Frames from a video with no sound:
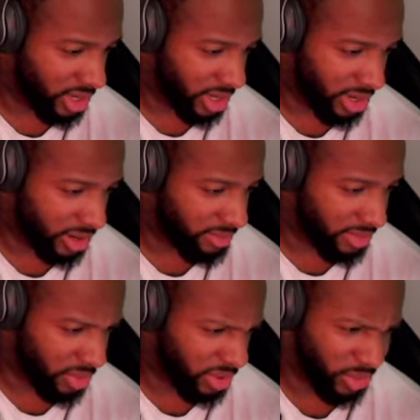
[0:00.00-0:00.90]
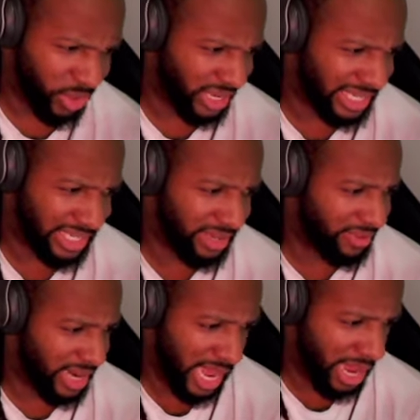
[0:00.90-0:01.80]
Um, I wonder where he's
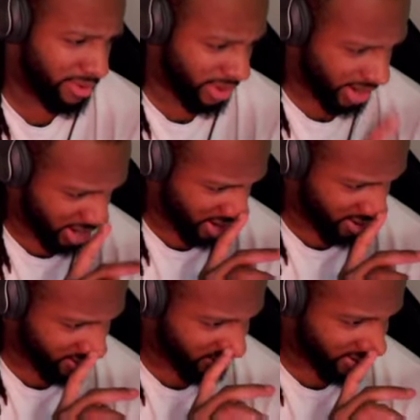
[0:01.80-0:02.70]
even at right now.